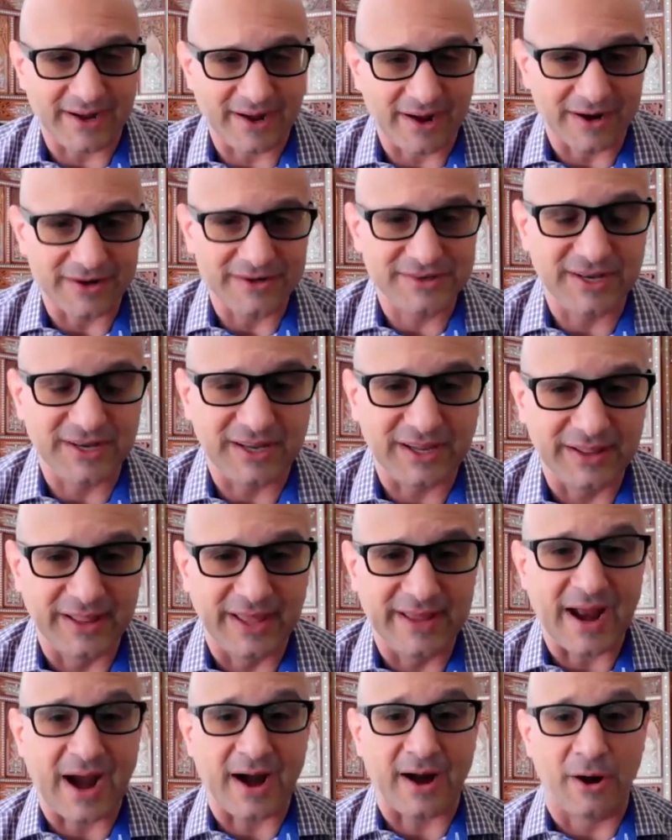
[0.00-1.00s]

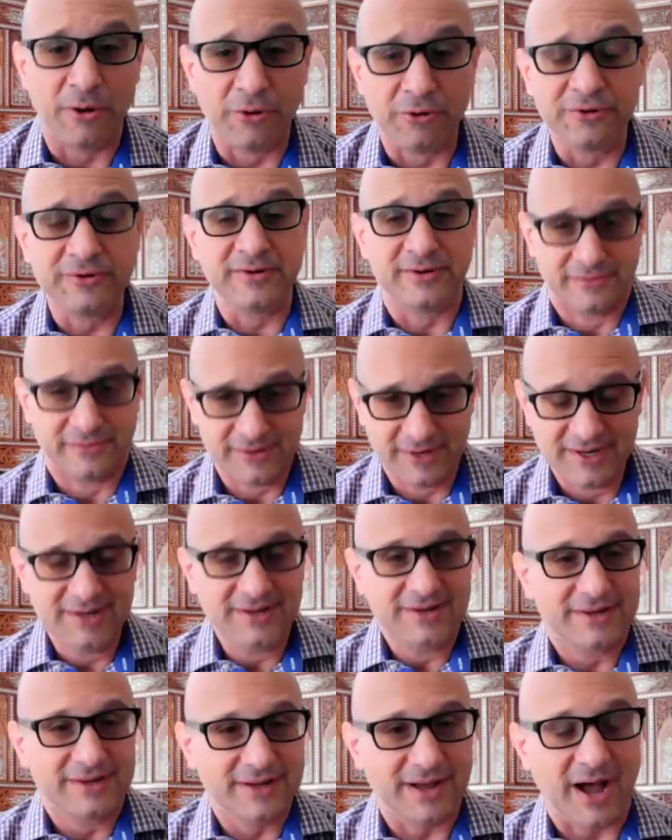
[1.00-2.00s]
articulate our own
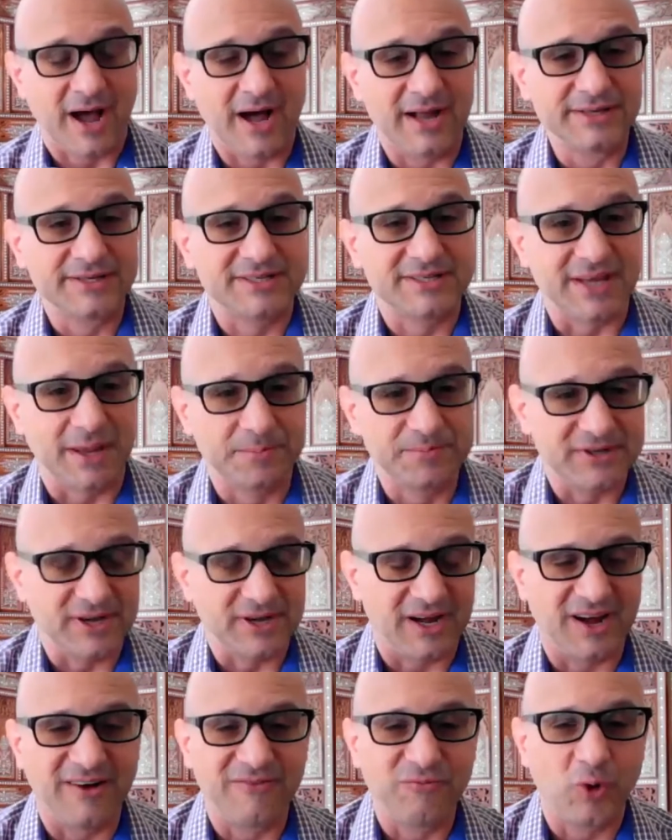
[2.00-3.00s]
concepts
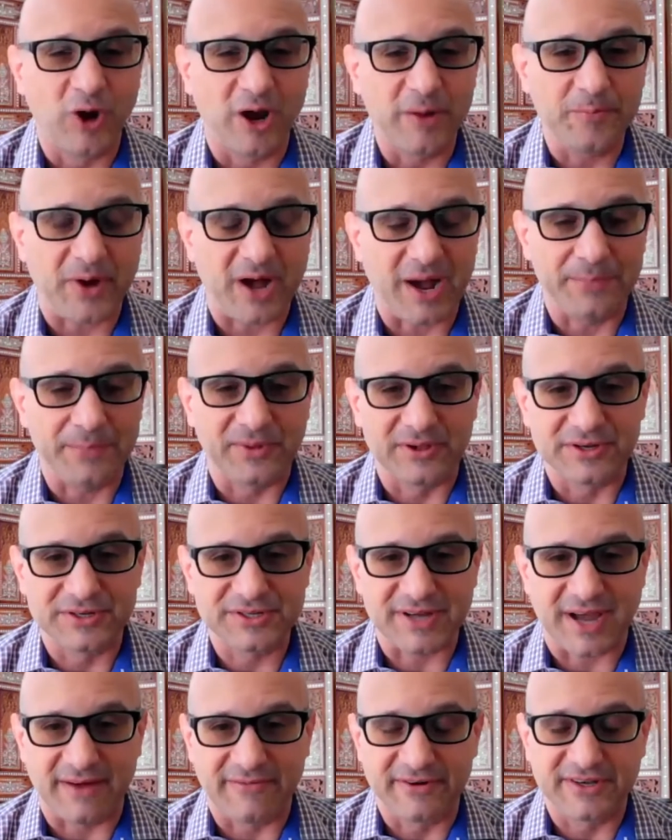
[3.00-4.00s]
of what popular
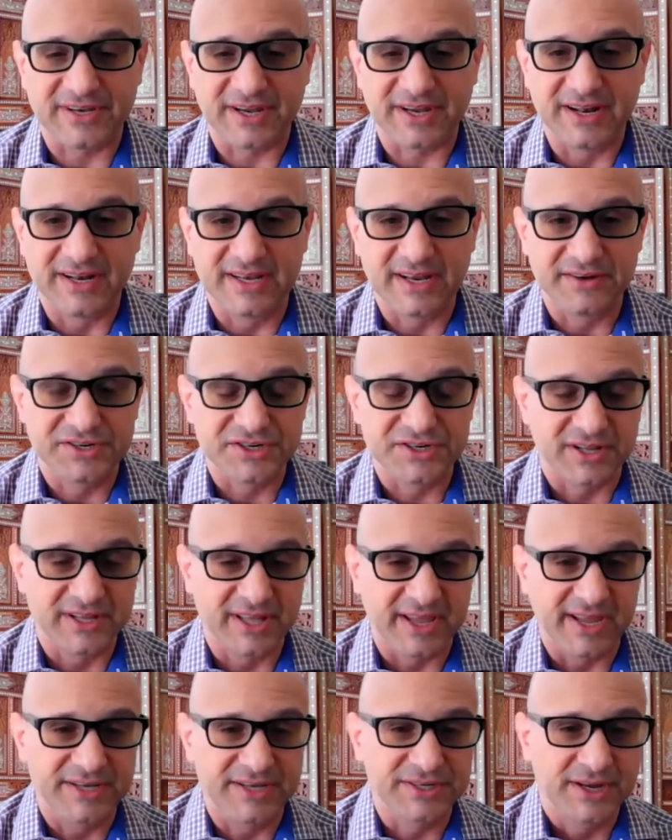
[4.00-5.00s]
sovereignty in a
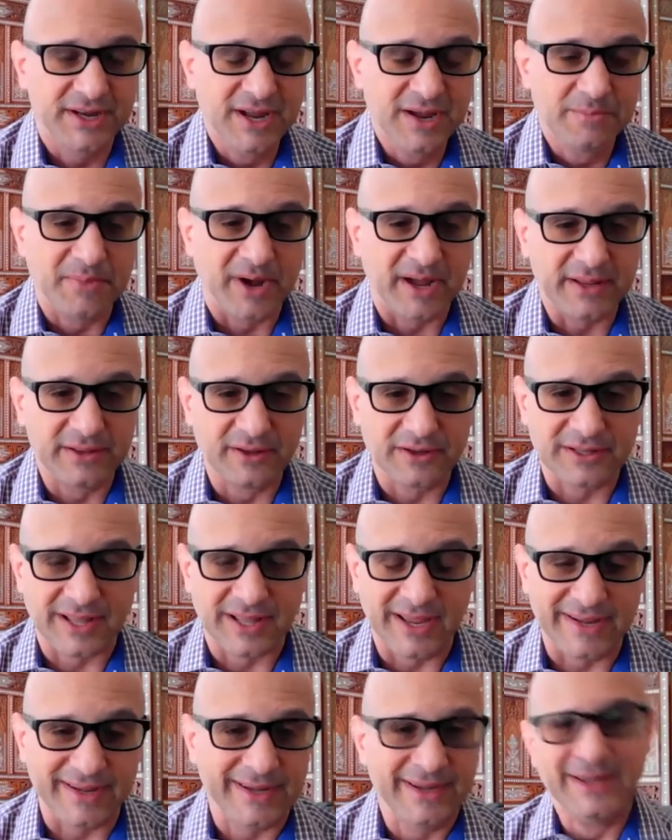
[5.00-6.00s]
digital age might look
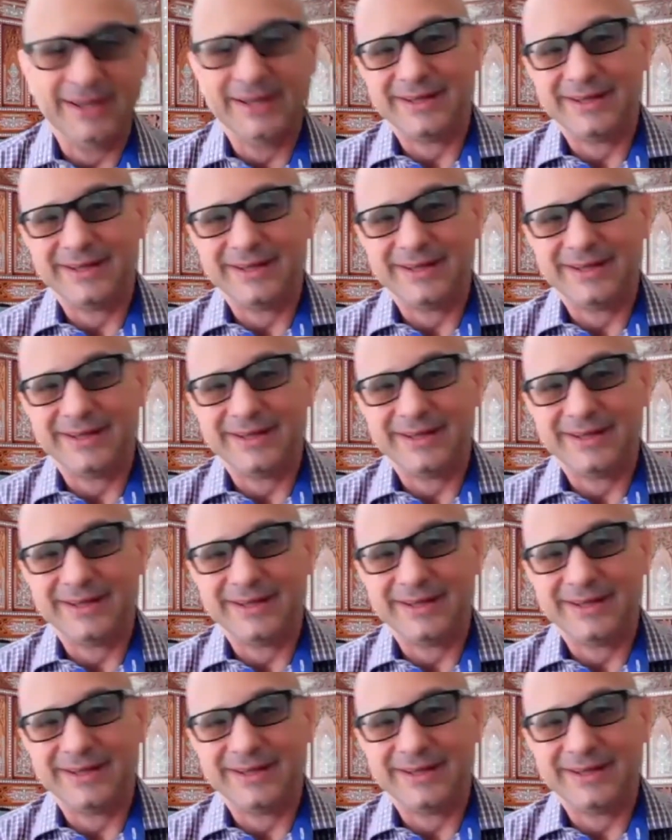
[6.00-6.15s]
like.